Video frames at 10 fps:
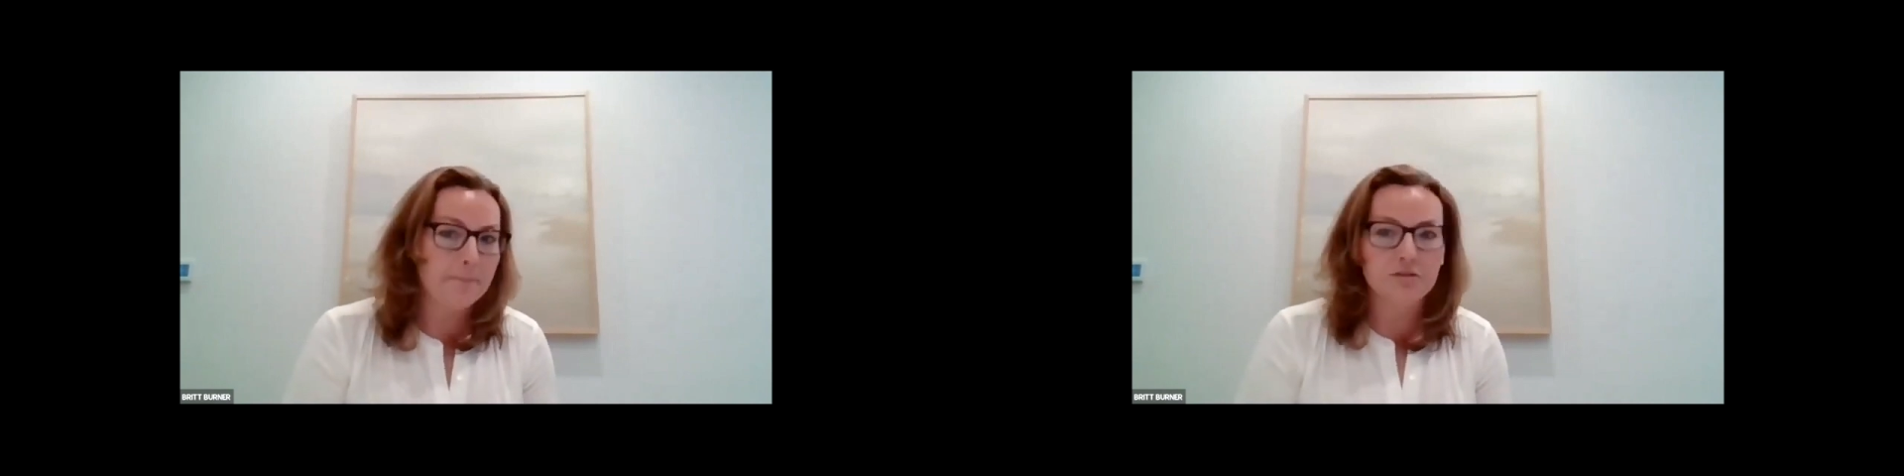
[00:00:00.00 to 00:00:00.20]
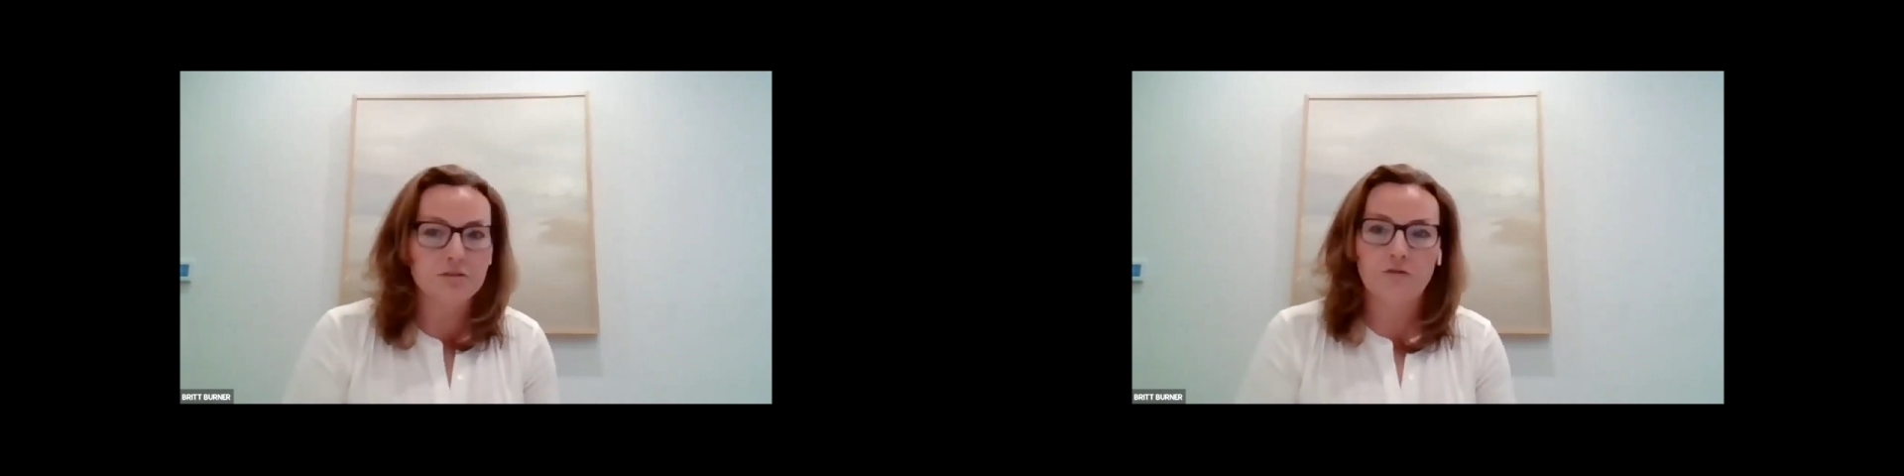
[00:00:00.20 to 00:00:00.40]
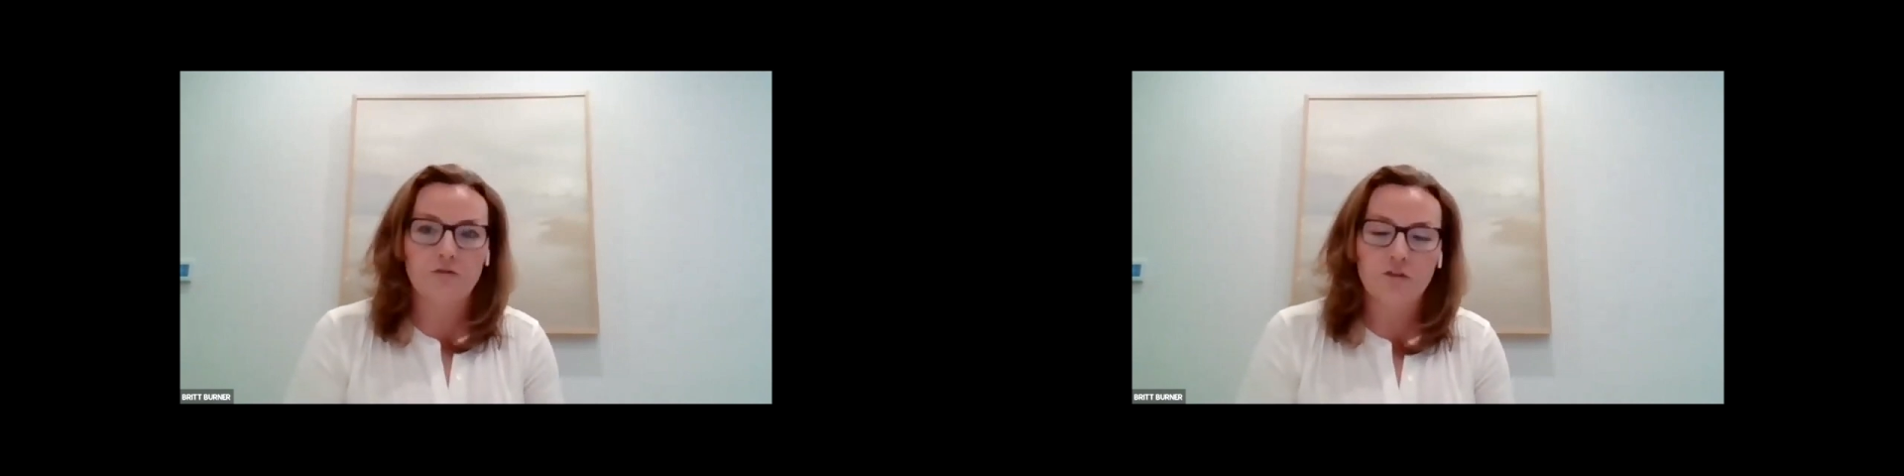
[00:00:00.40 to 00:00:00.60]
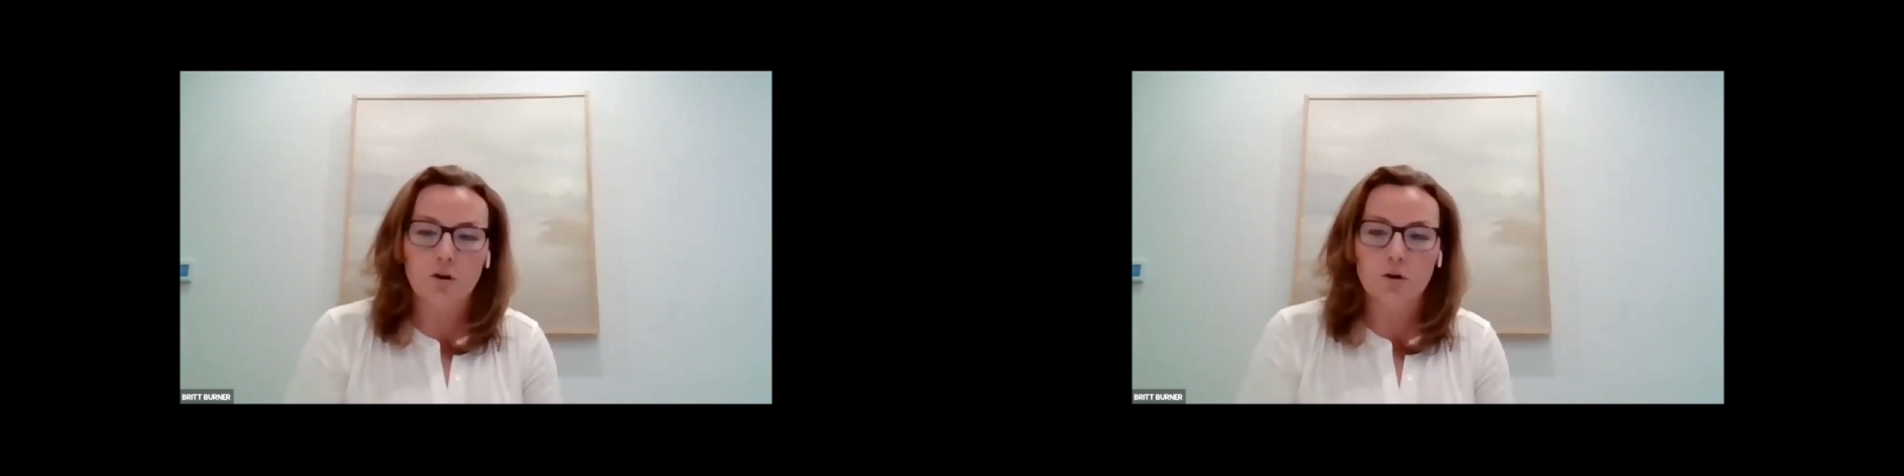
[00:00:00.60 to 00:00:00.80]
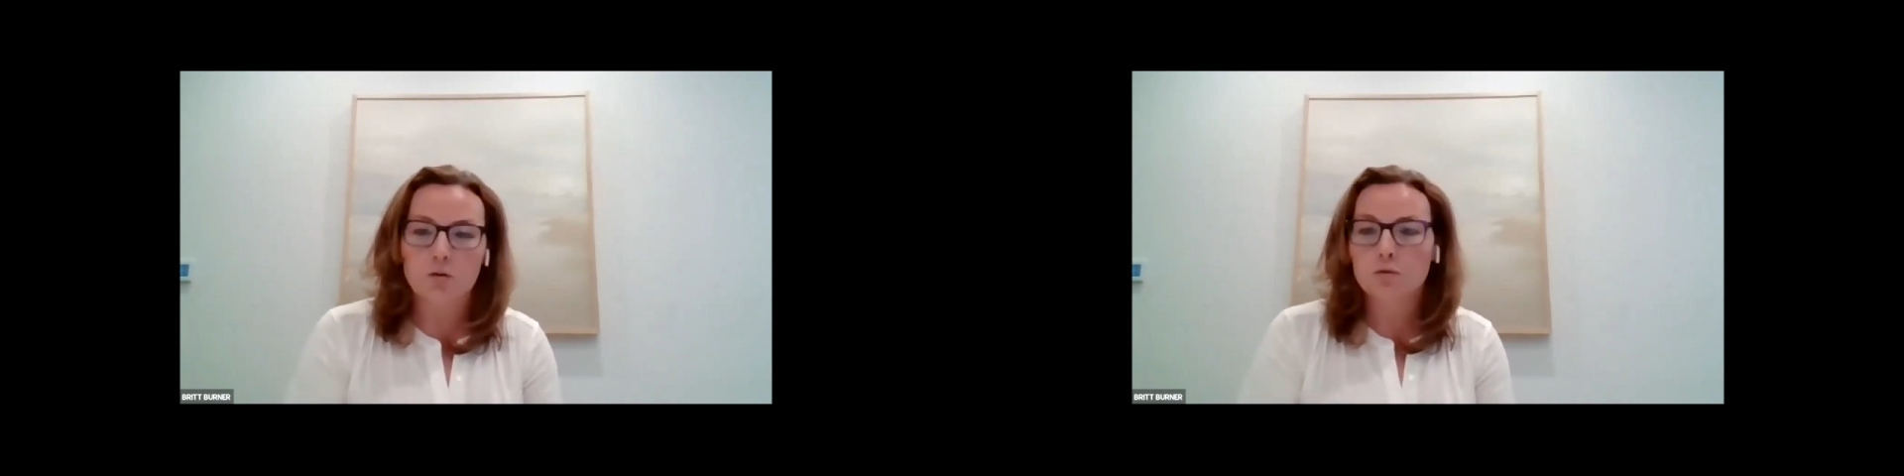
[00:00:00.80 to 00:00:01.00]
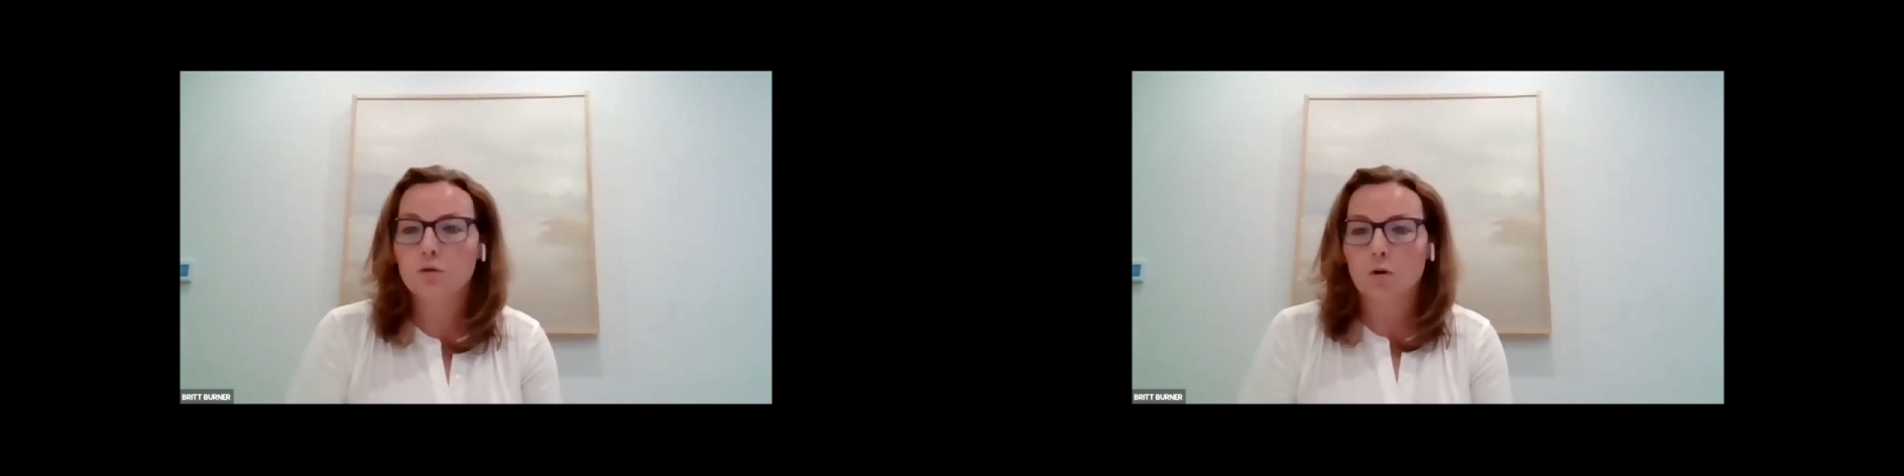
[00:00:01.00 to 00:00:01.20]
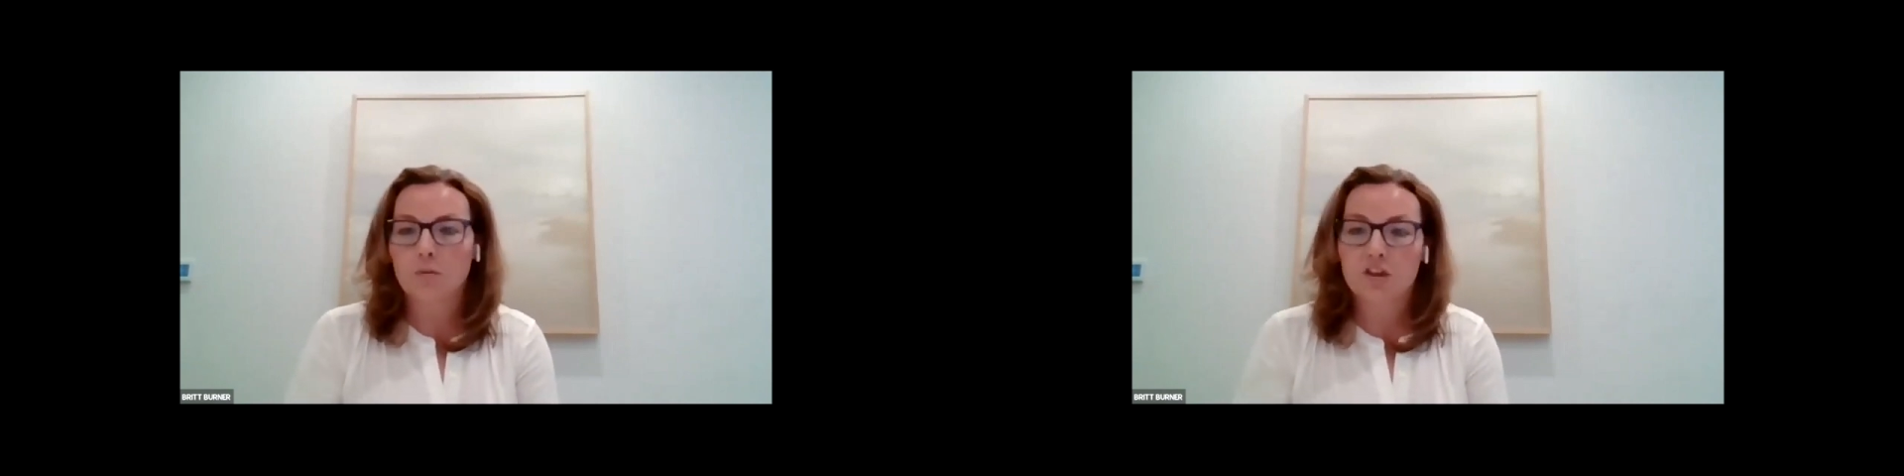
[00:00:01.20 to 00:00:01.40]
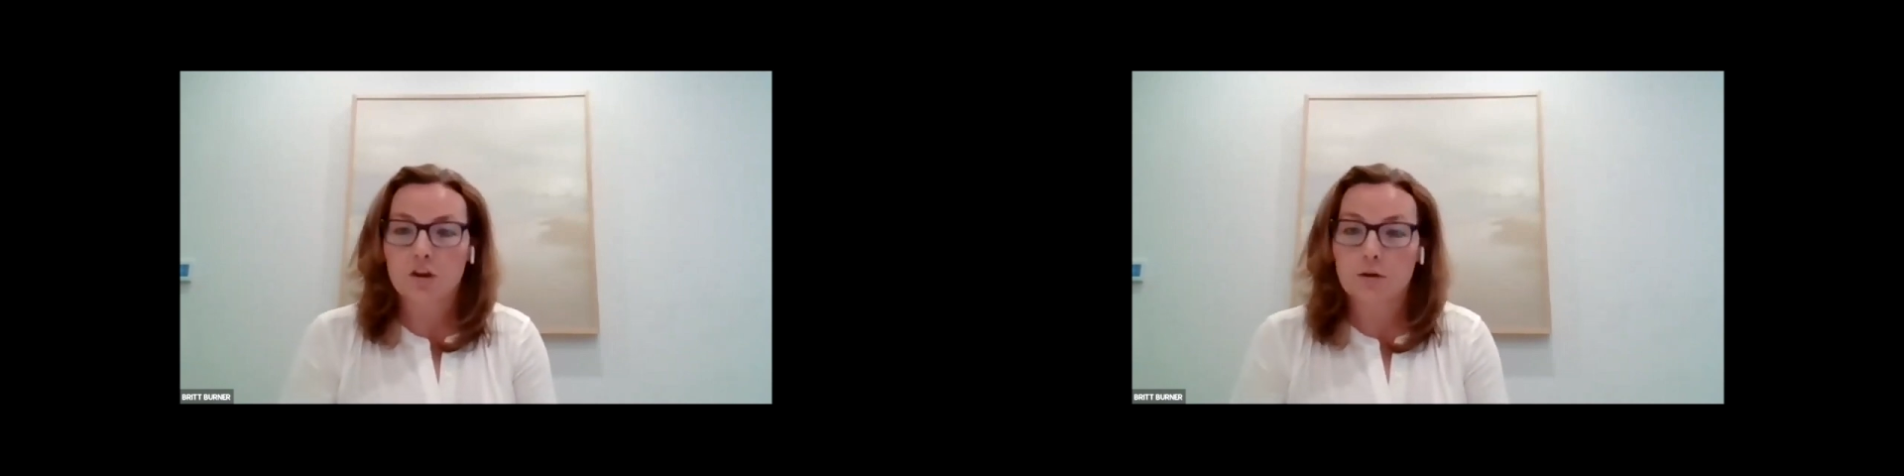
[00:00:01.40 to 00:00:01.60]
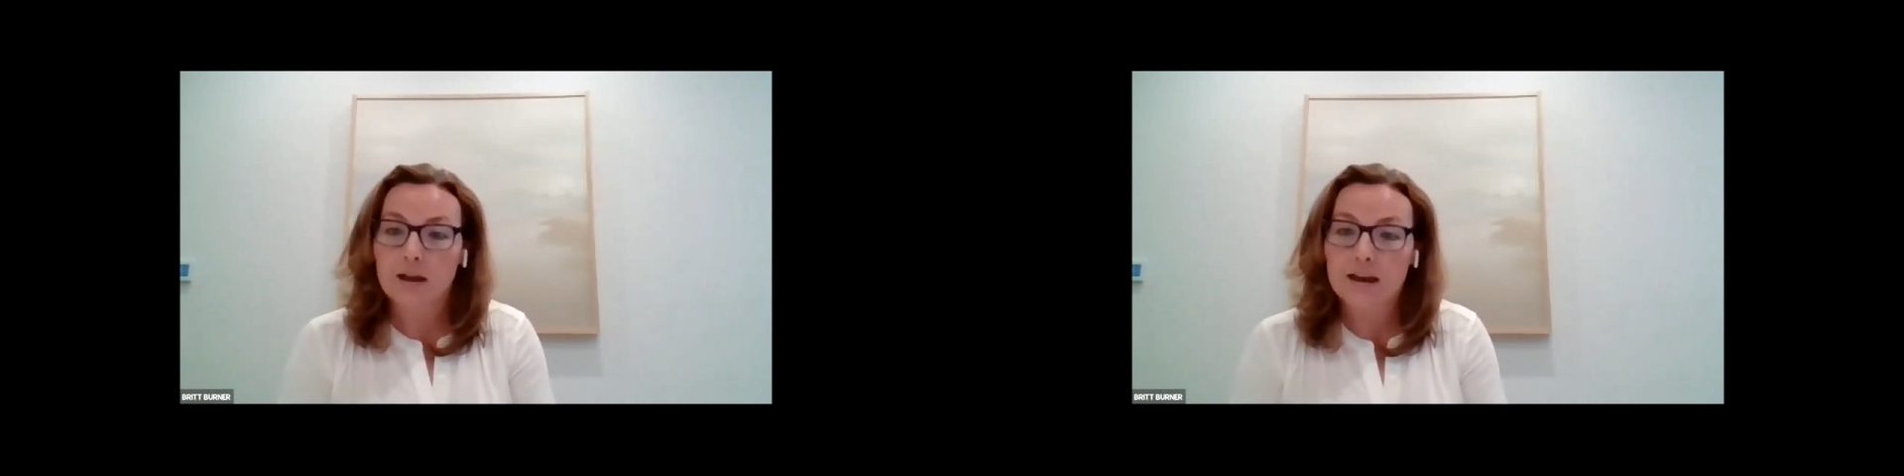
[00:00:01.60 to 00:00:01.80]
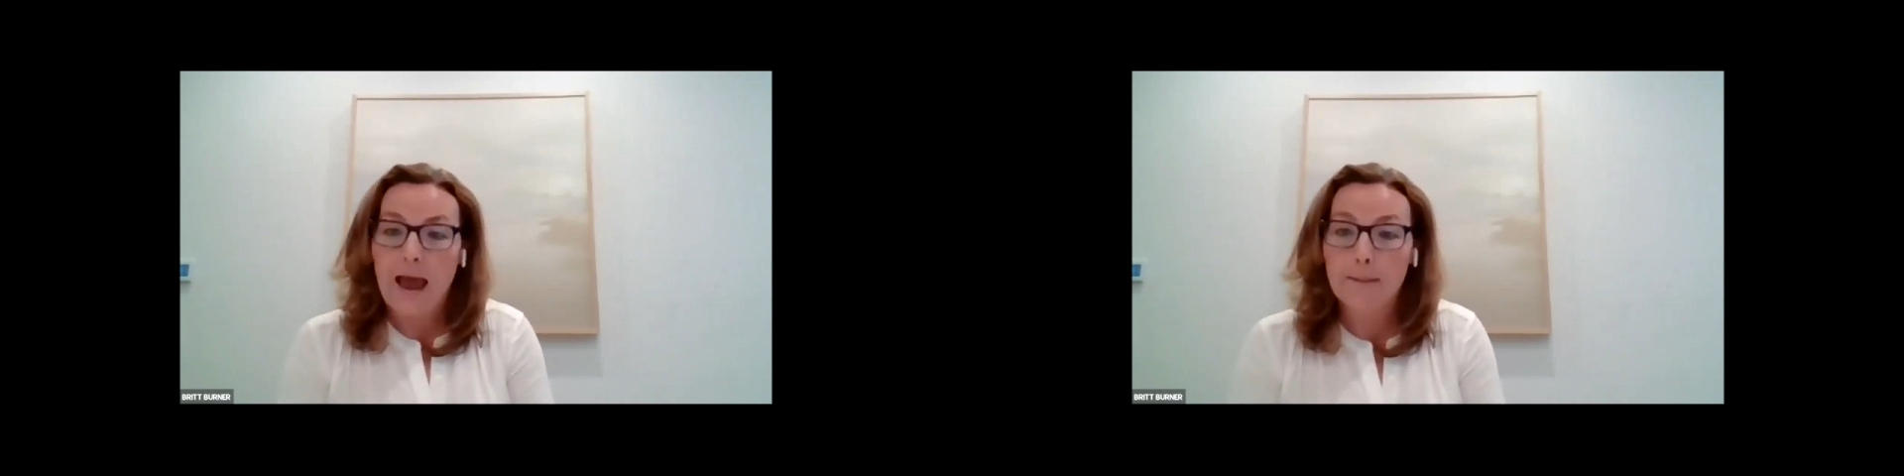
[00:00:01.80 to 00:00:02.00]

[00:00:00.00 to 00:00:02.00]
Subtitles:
app on your phone or with